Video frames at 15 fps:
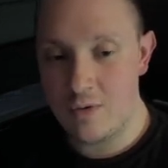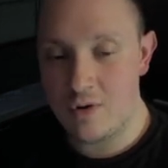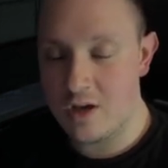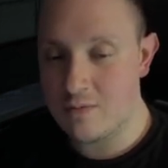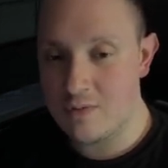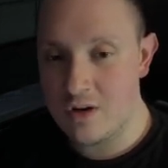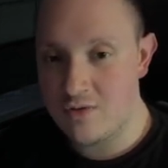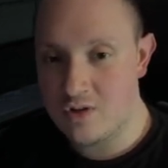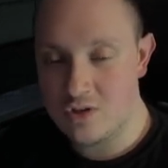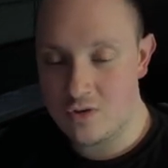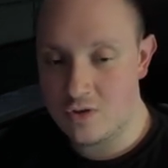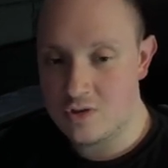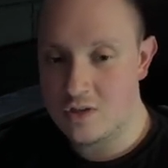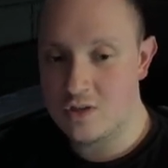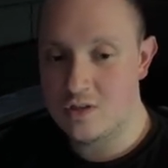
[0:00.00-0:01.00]
I will get my
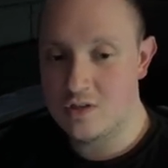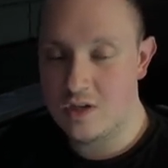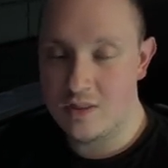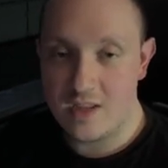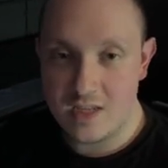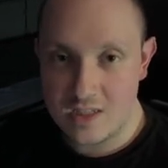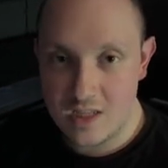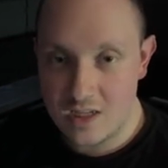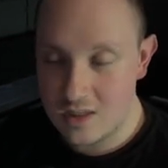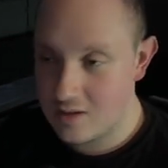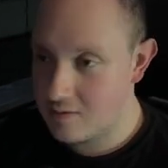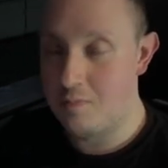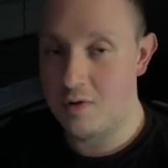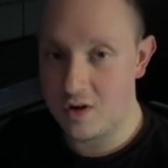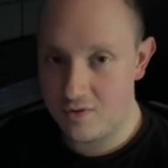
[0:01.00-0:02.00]
resources and that's that.
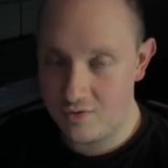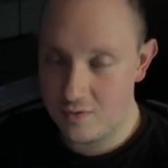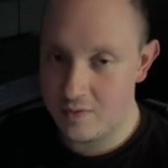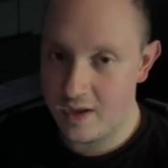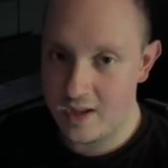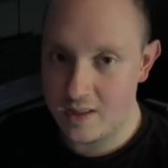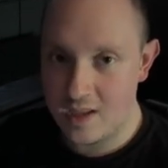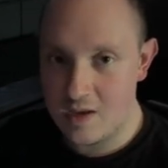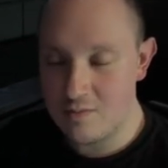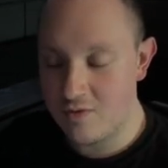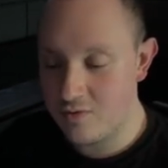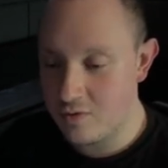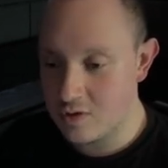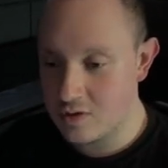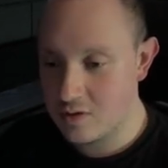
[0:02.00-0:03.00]
Apart from the endgame
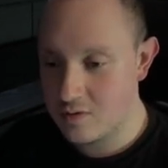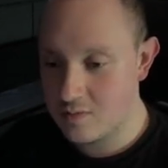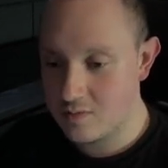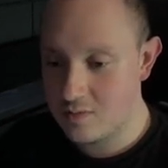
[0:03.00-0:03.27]
of course.